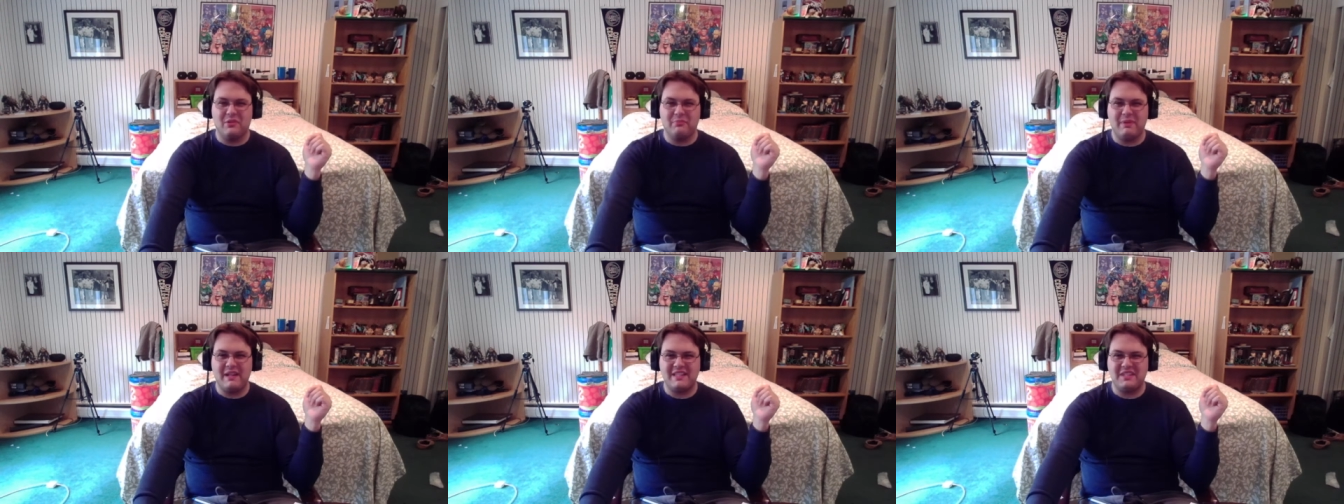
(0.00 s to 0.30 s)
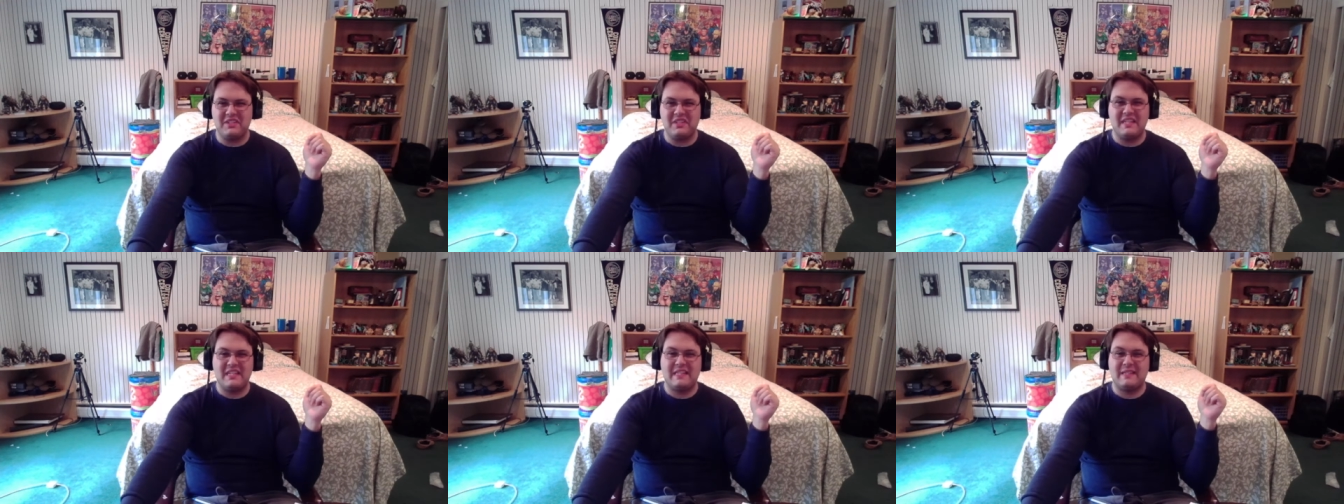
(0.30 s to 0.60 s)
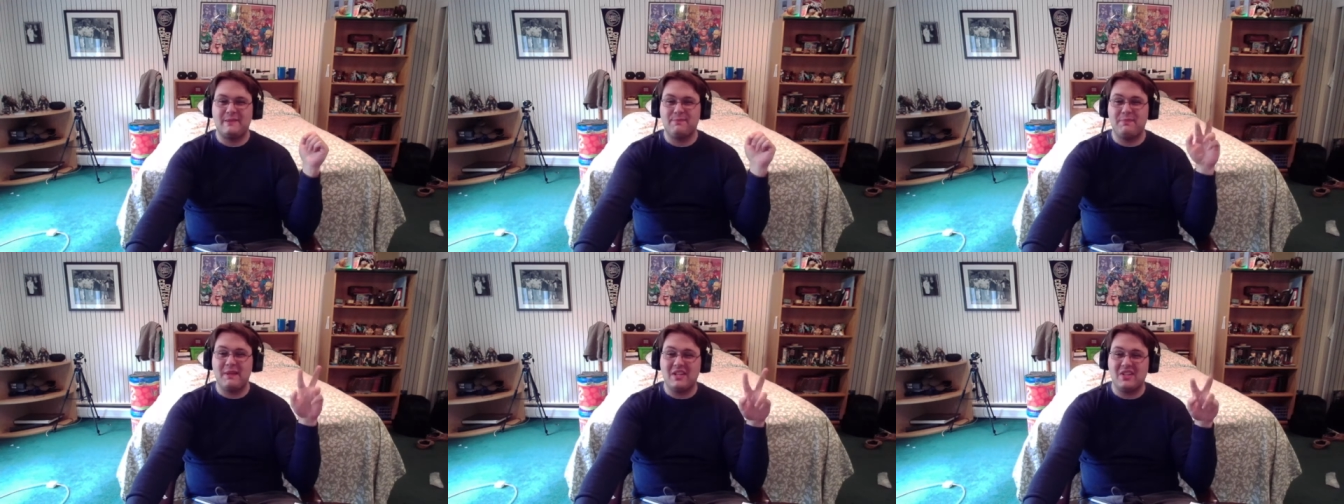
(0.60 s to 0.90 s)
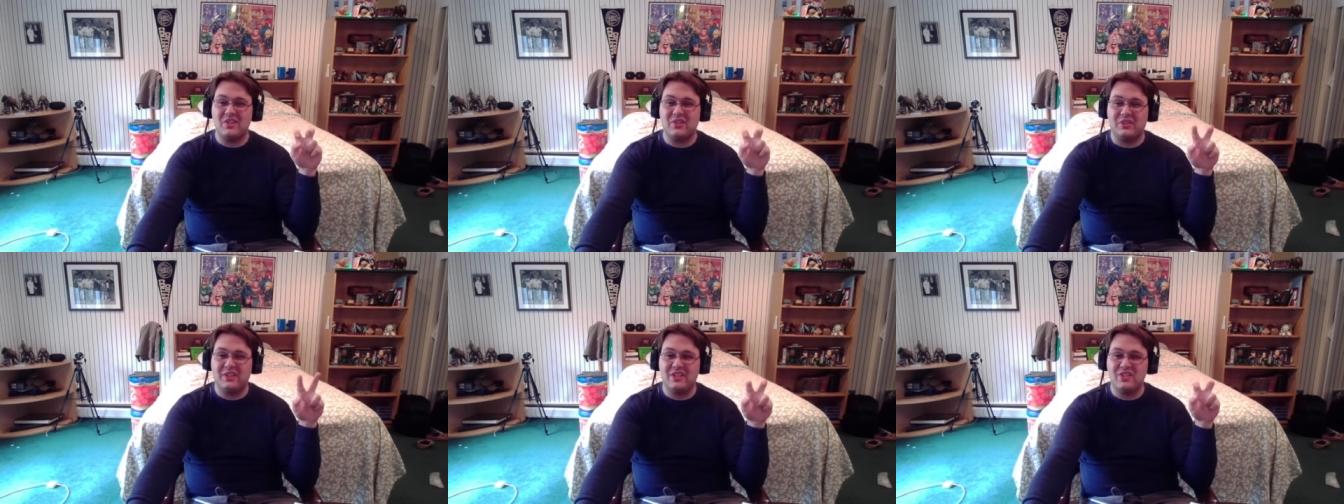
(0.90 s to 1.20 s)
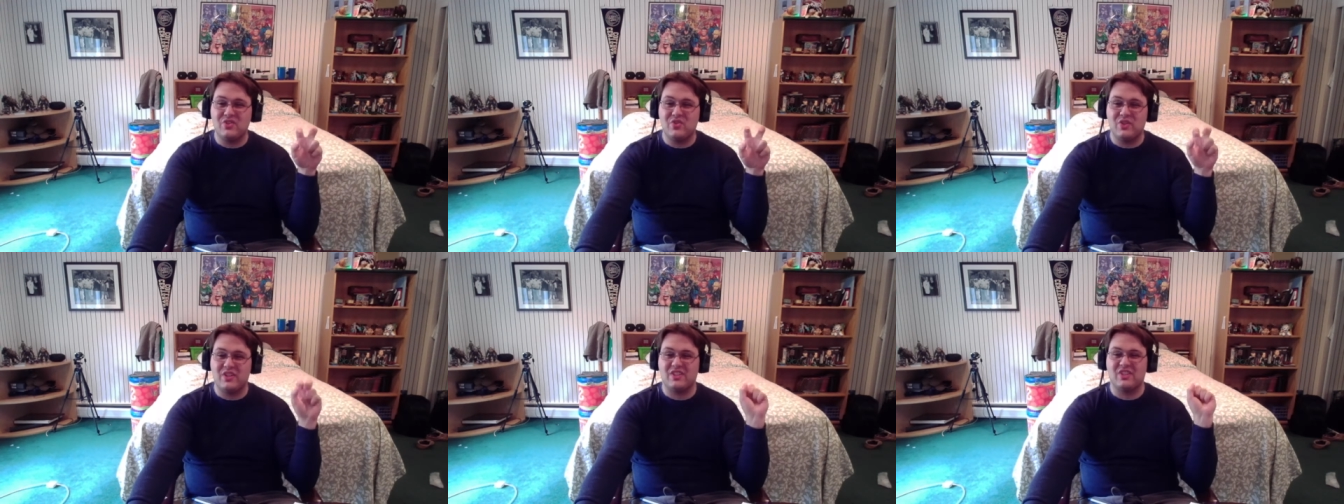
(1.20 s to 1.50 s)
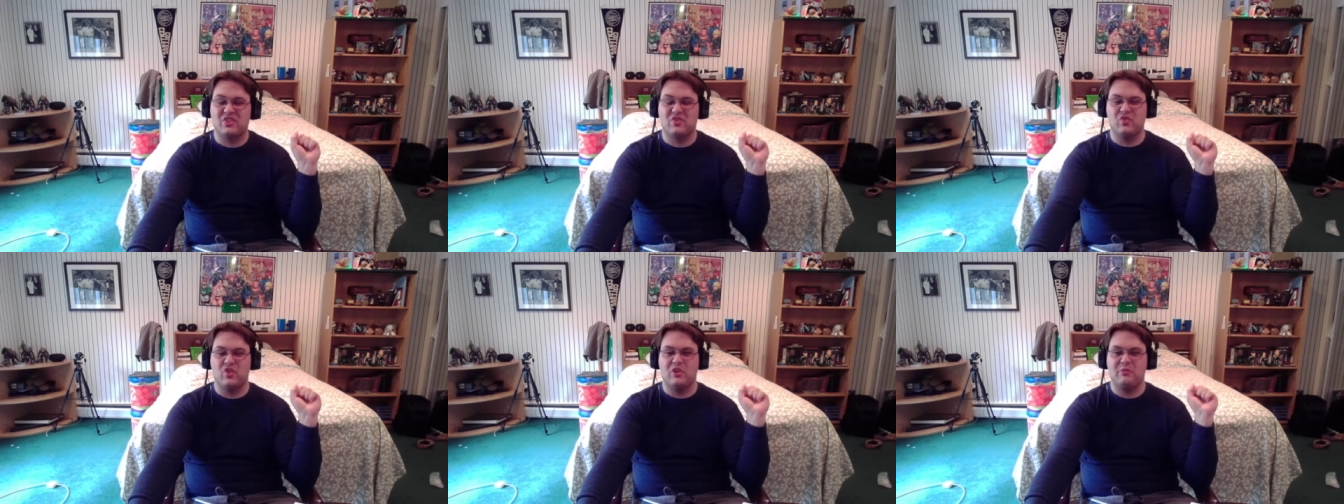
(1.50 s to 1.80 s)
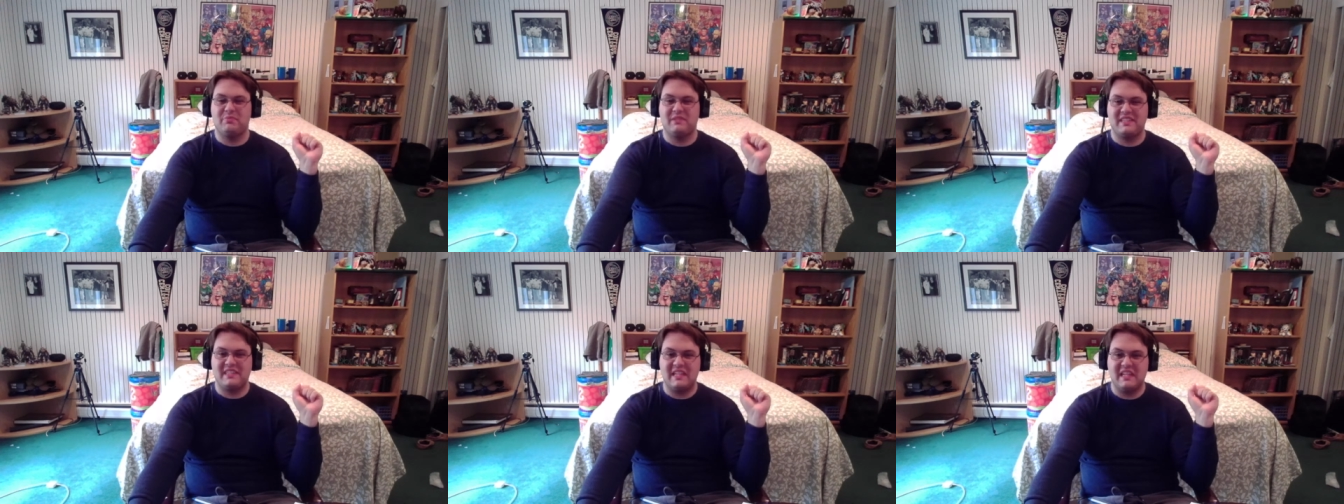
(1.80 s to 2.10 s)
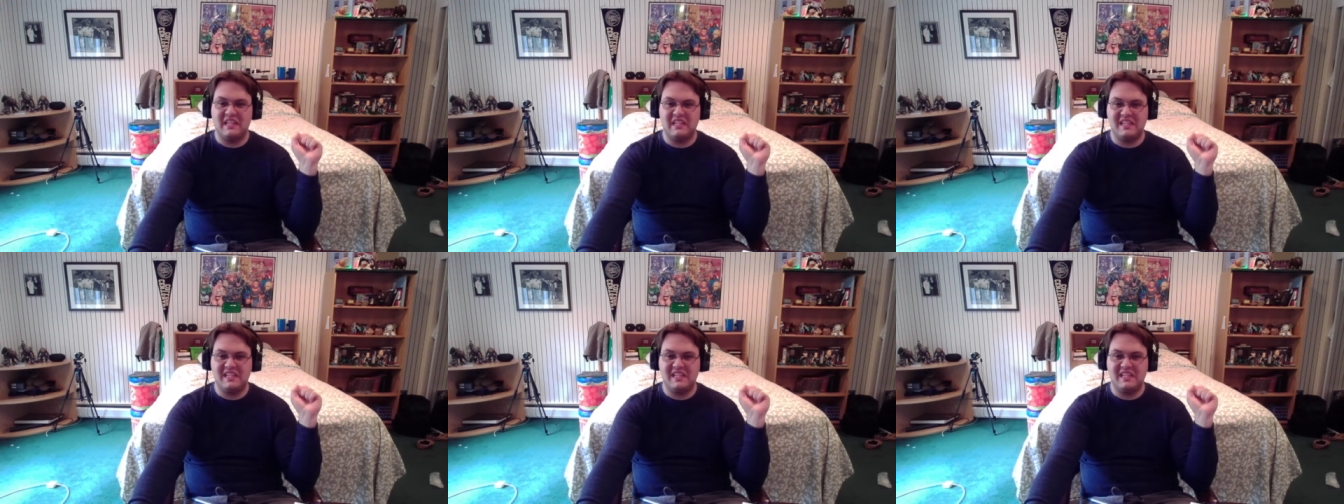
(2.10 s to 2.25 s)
Basically special interest groups,